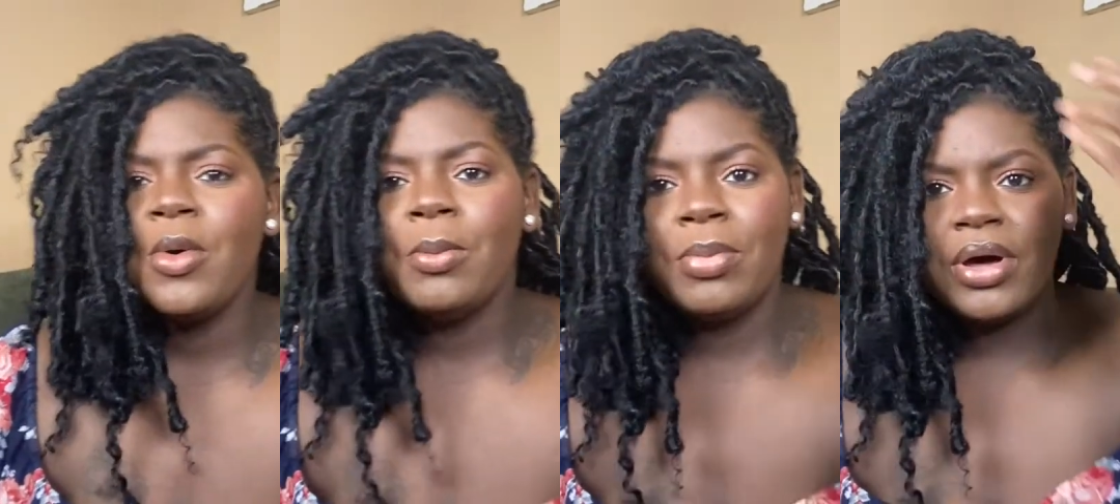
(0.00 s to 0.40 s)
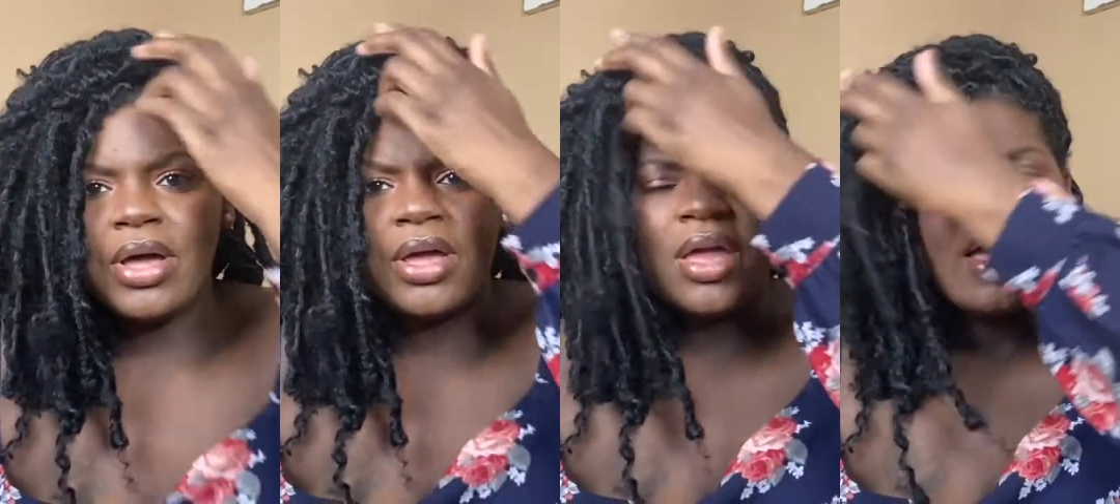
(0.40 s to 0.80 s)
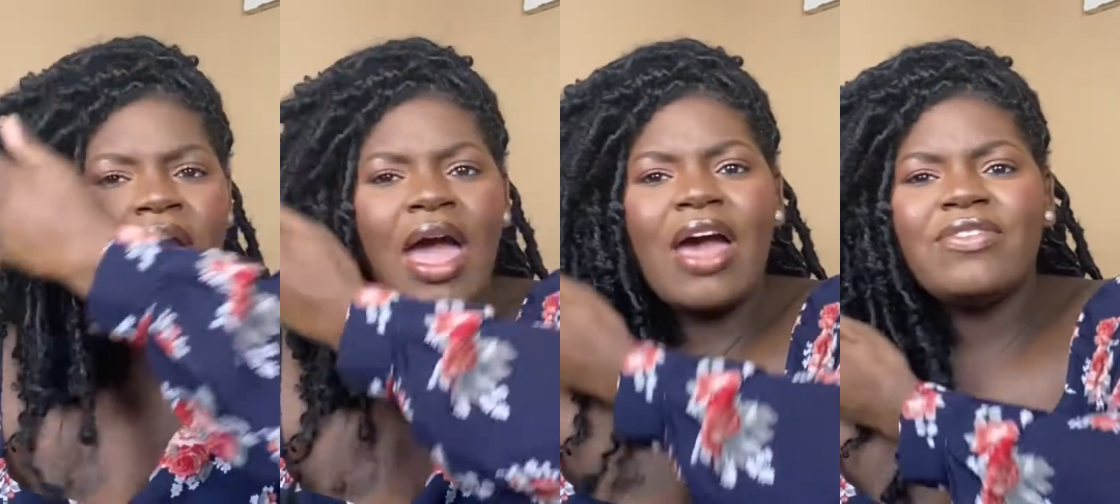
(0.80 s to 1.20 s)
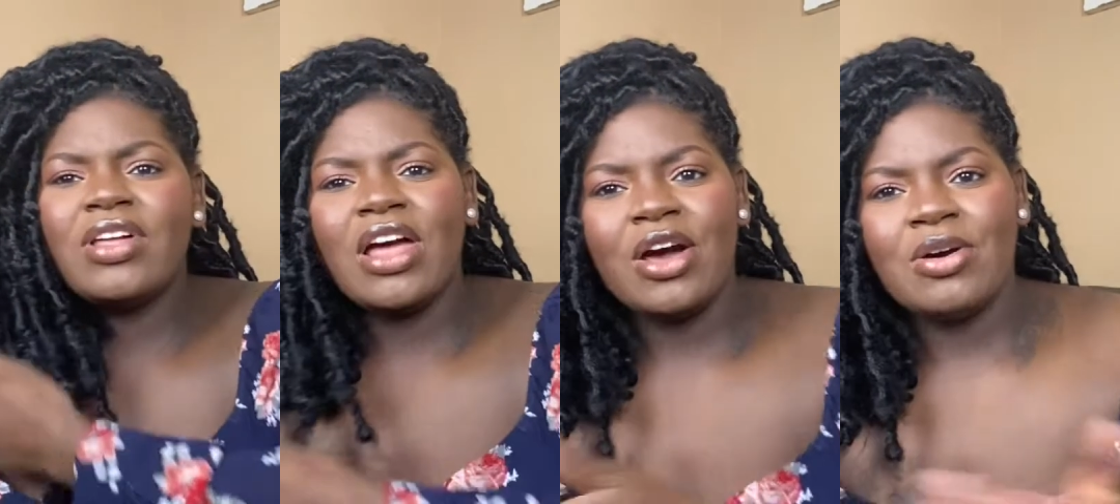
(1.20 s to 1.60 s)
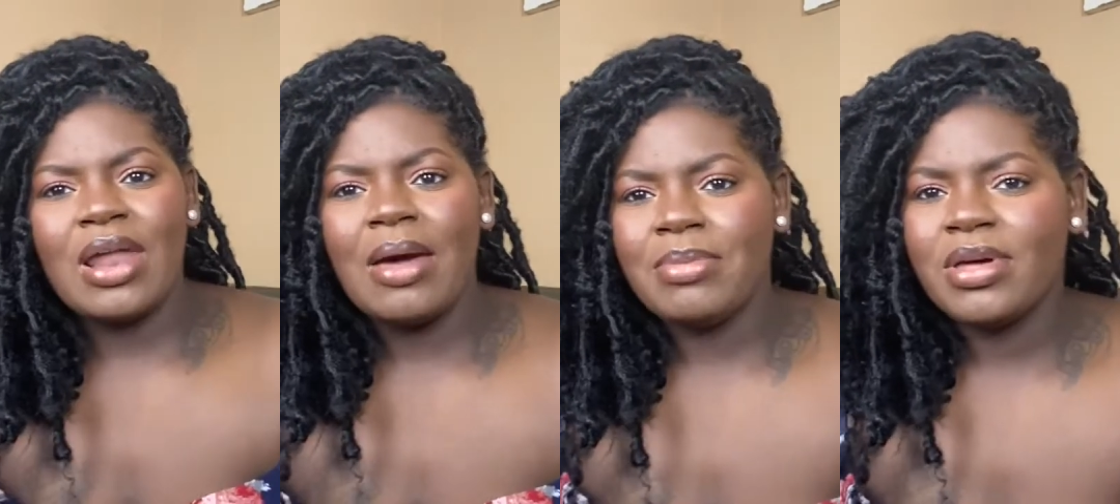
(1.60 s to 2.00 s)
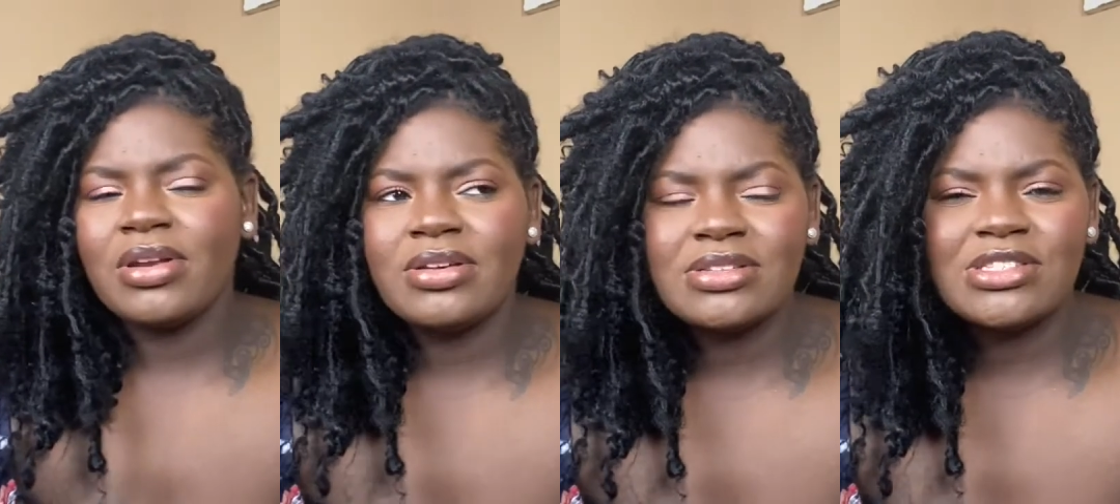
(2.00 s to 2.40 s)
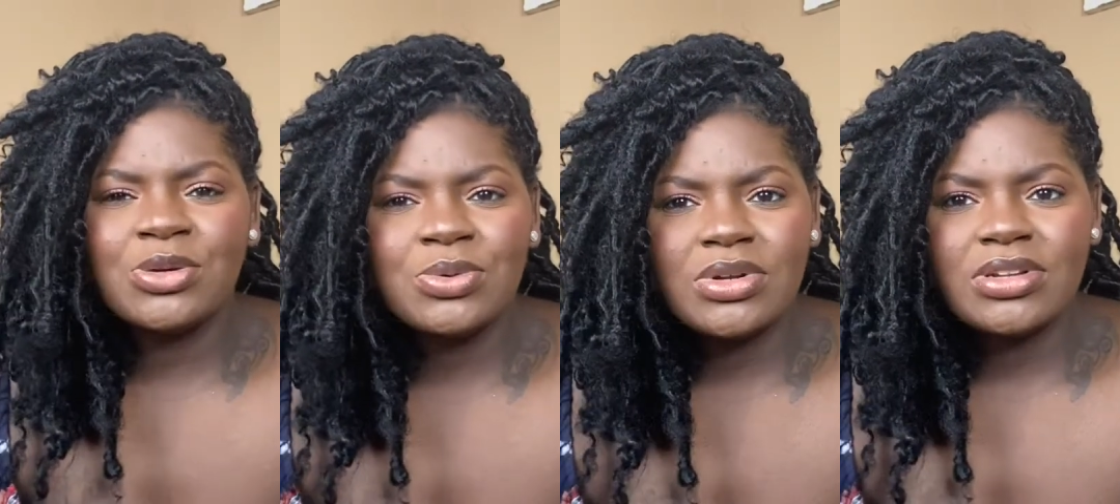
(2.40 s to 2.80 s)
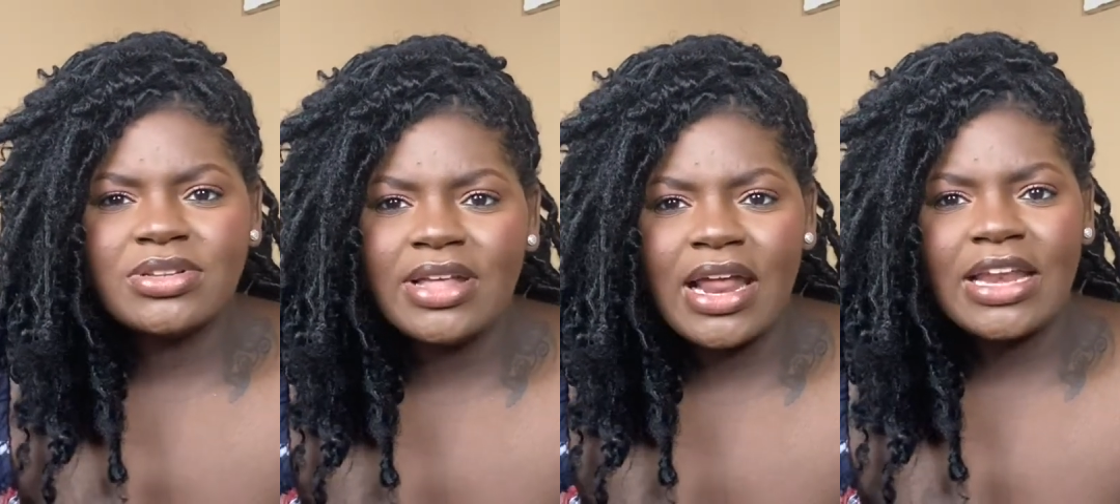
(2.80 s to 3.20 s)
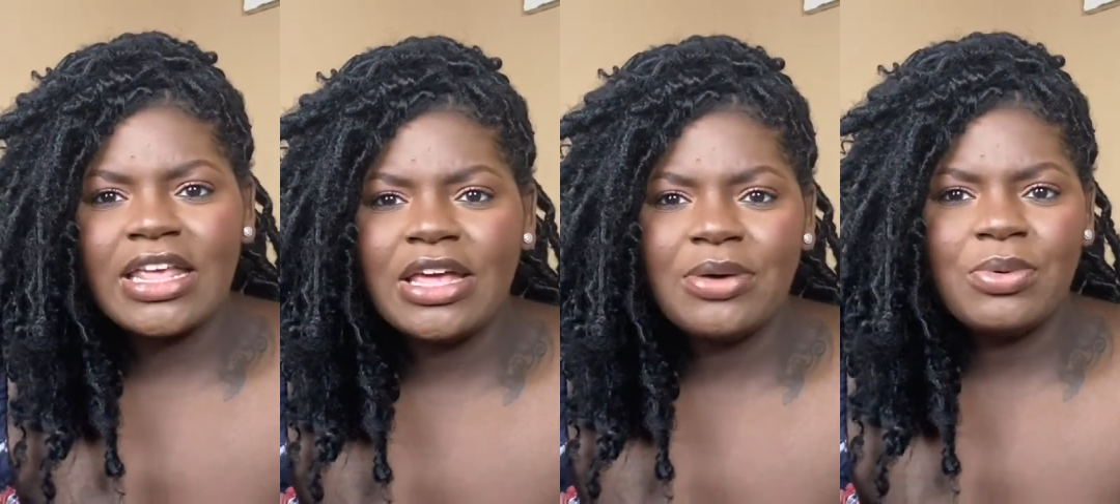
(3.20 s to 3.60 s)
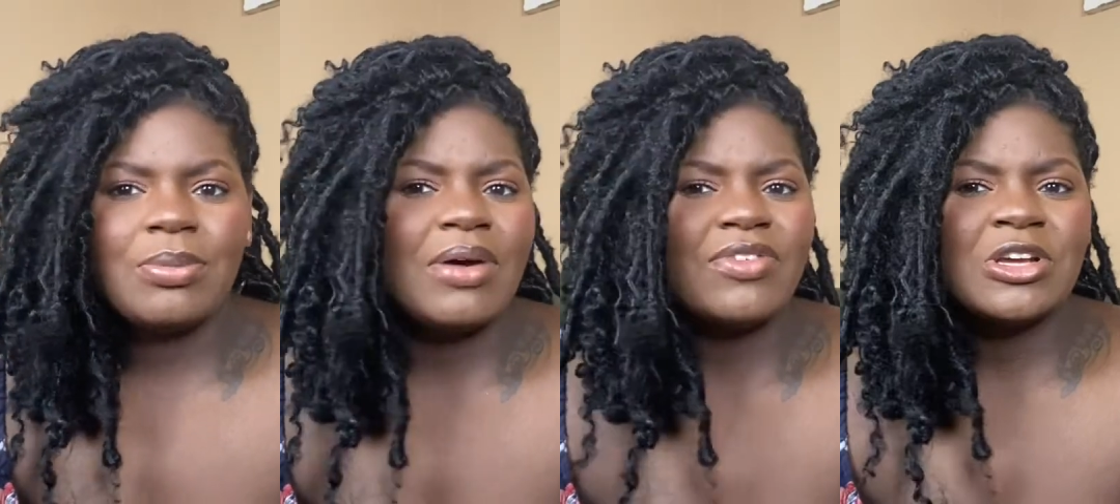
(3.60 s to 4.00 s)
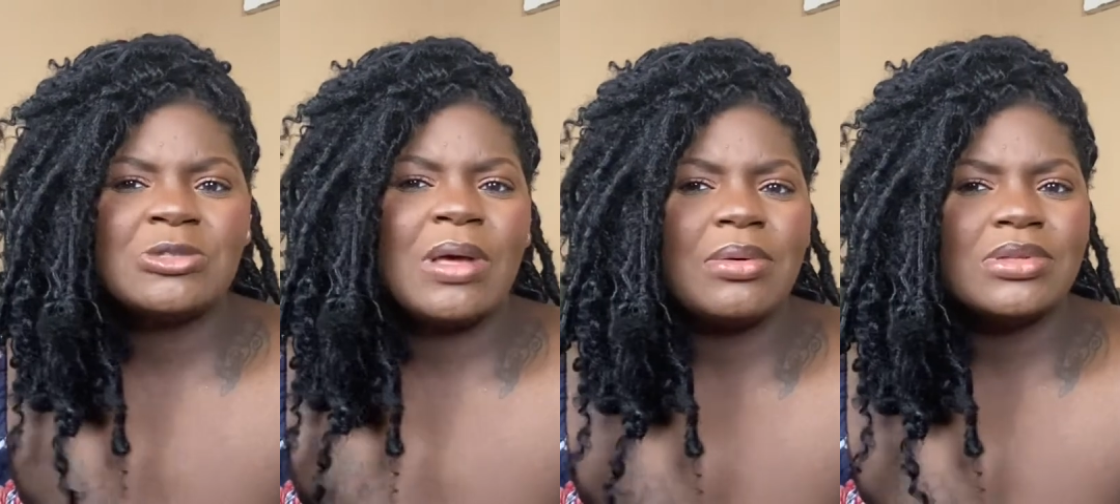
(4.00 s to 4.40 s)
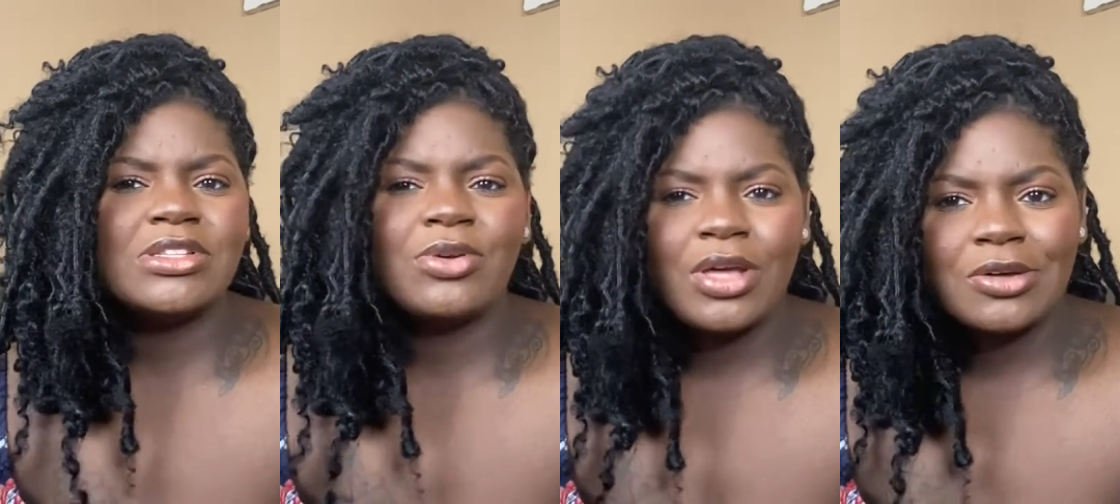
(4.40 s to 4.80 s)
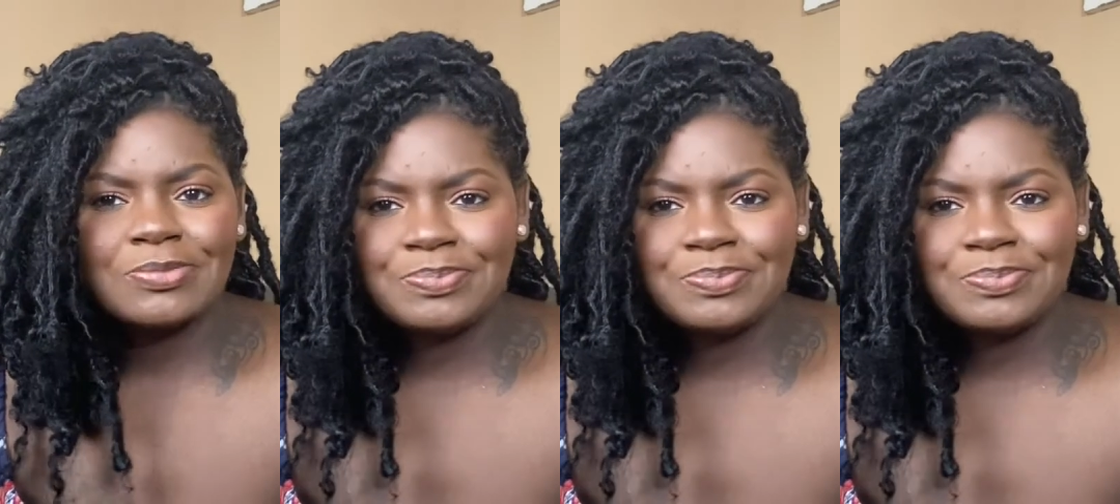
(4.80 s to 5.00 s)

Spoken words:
But I feel a whole lot better sooner than I did with my first baby. So, yeah.